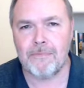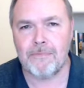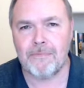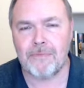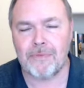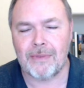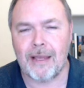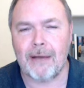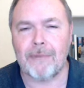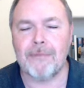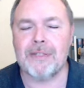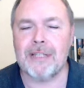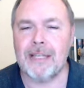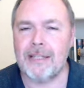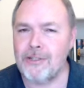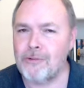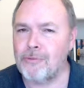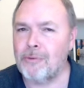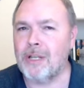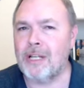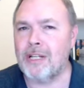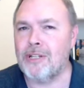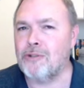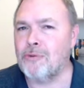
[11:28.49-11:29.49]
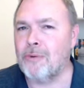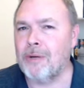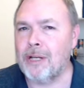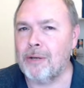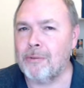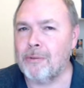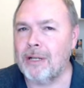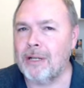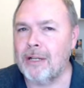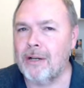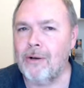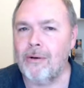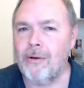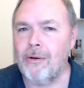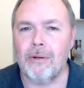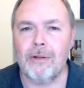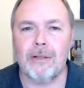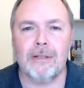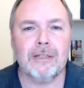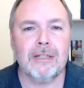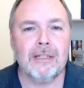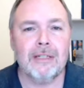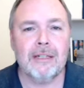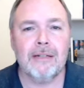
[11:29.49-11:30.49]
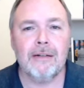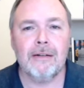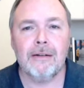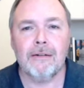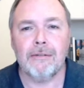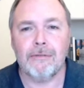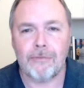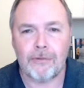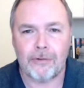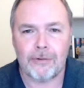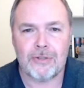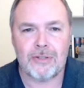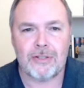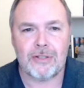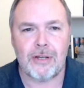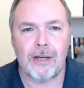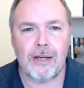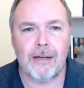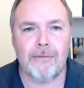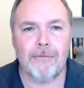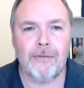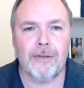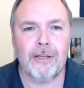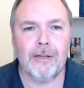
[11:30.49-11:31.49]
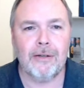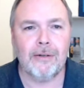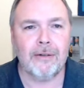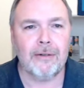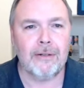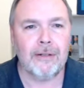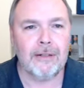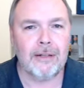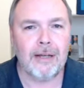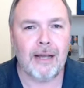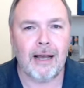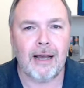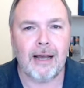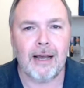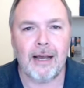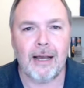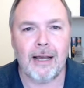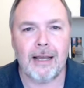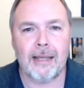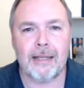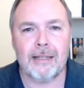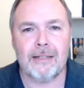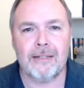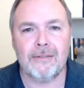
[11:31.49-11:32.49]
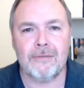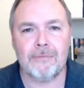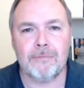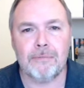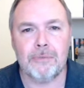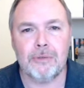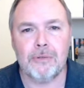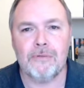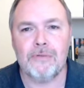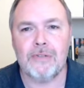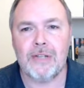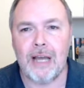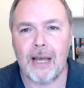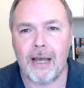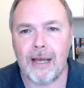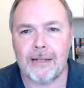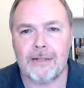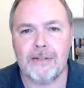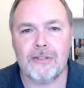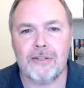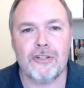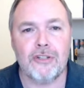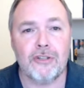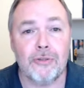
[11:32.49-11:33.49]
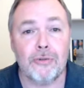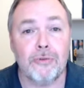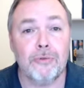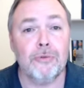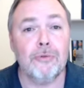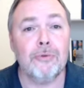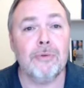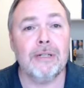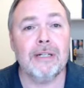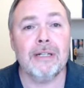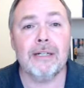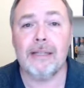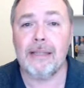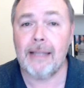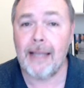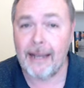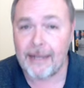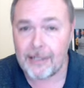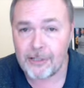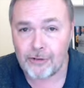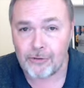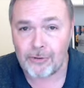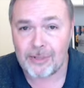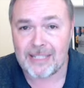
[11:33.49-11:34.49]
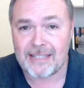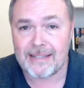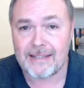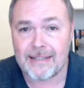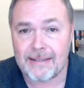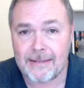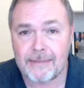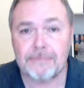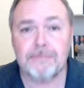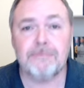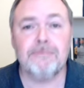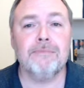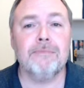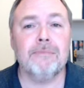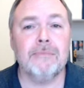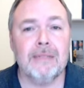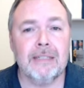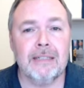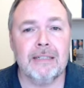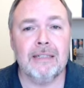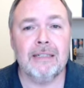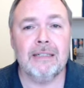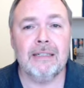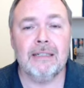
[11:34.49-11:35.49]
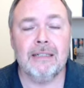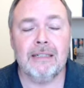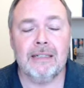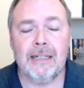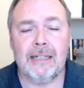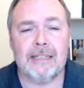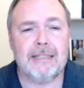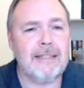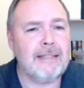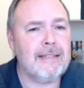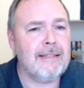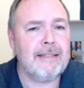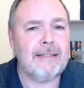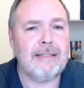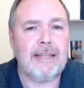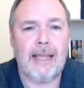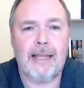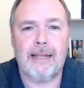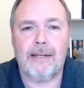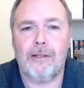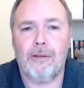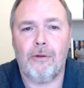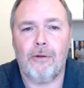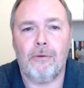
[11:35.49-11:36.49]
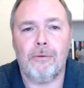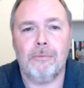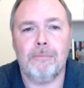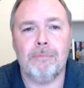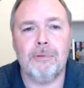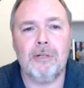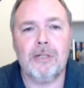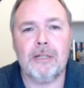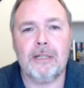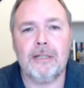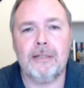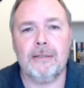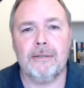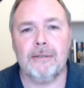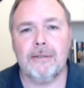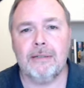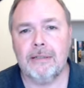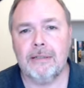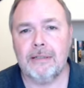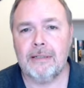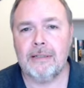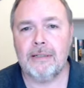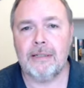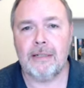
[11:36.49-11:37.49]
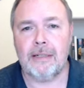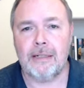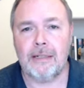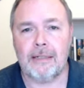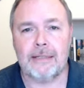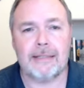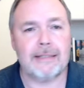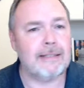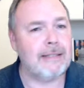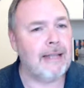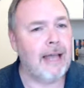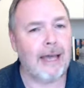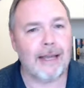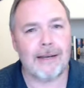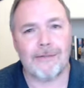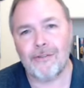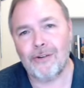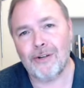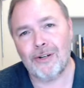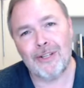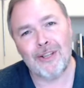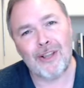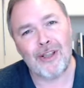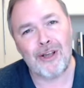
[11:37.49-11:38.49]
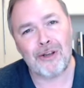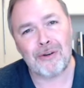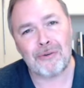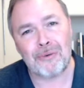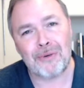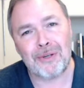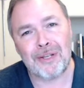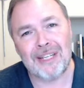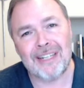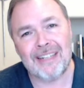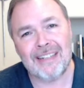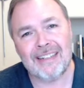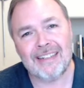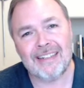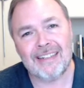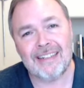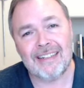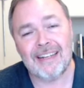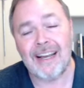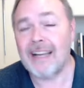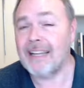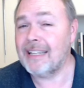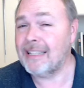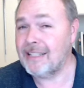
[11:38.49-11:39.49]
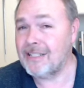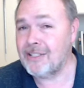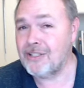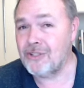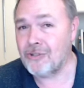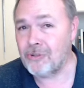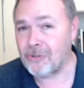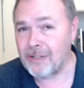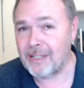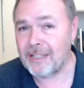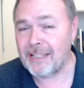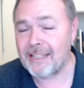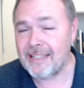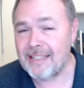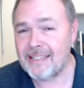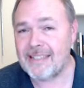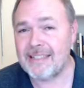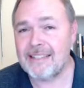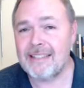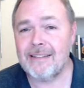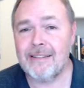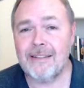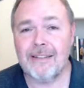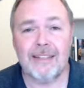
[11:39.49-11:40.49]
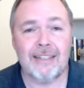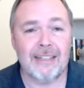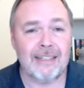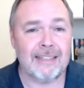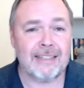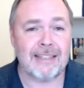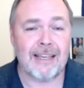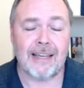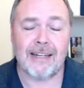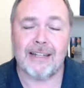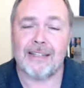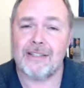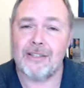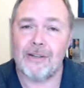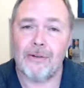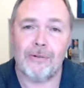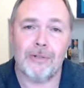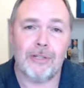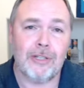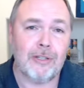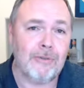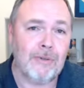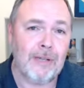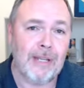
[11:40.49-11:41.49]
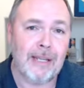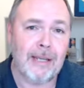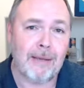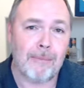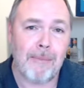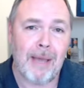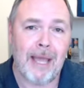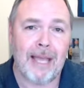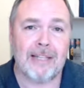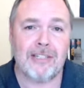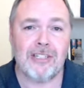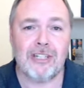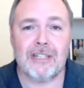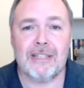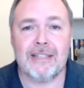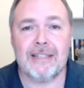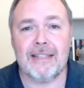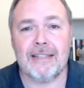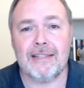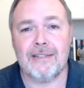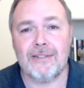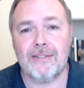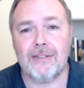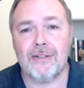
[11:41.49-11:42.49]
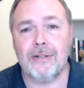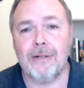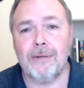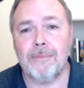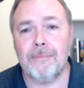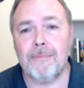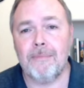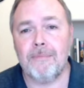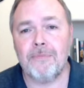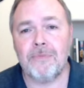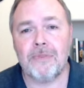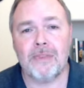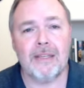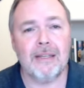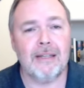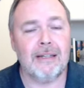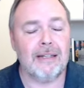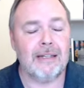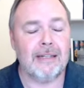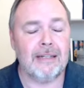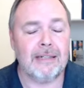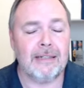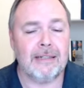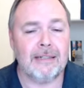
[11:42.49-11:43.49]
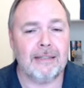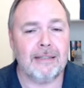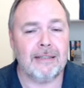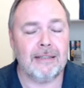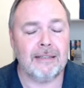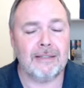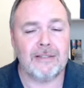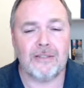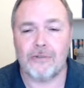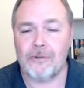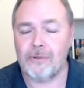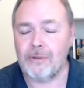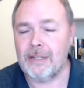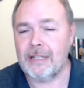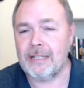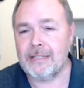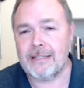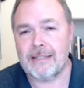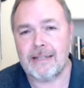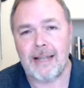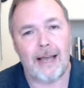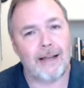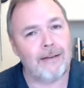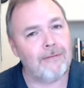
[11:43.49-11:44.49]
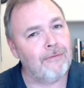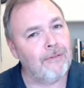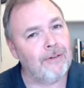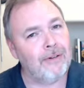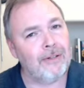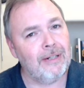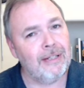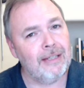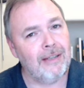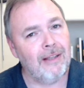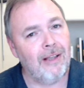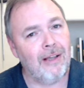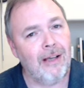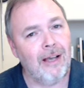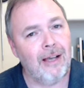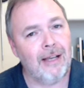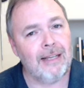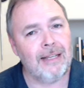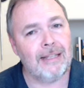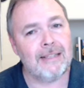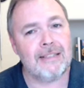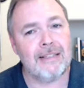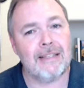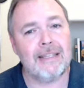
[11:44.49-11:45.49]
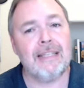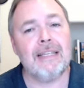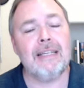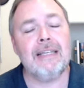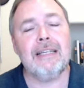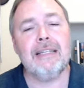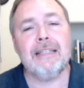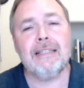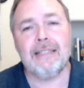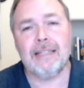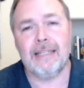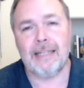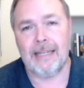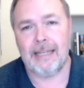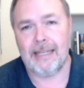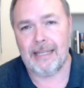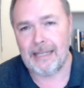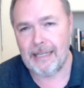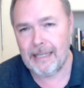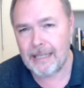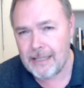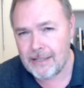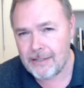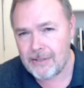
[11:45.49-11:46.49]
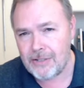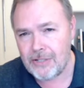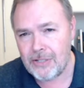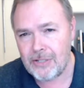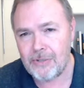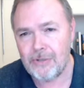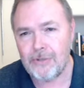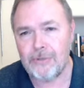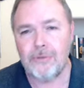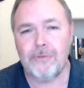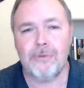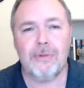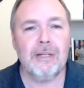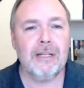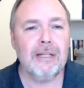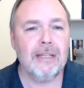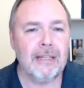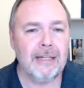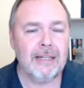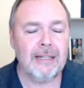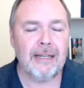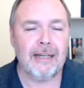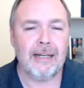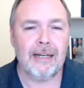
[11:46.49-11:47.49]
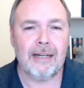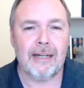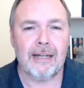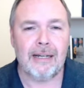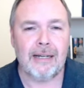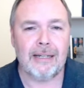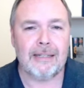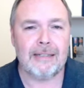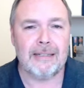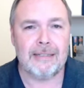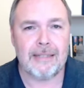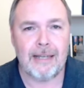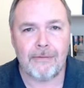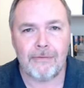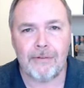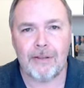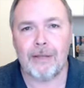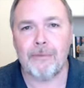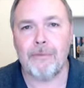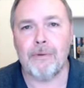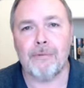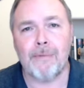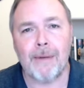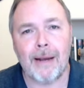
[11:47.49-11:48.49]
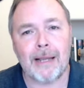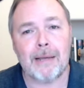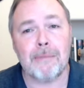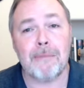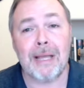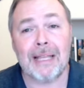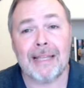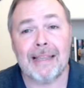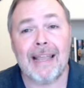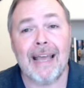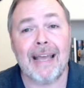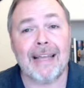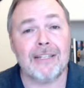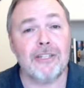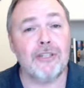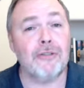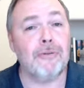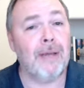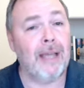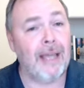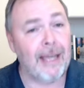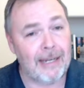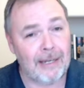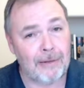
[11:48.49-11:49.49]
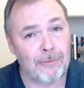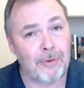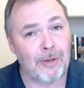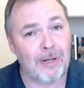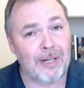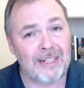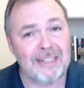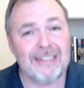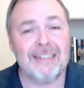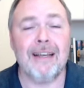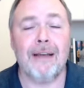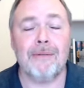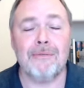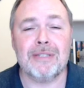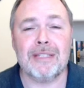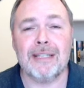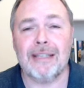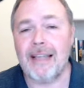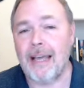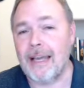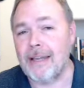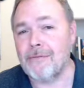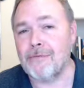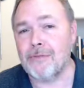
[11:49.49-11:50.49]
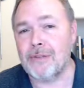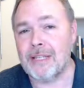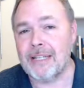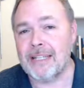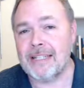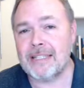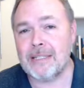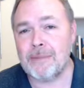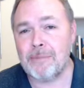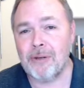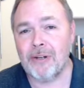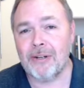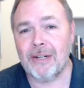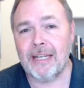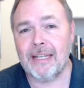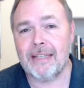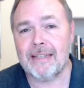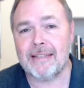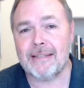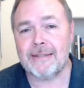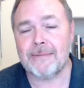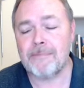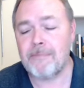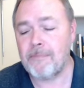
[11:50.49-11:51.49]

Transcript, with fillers: That was a 2021 goal. First off, here, I moved on to Elantris. It's a standalone book, uh, it's not a very long read. I enjoyed it. It's got its own unique magic system. Uh, the story is not very long, it's easy to get into. Uh, definitely would recommend that to anyone. I was glad for the experience.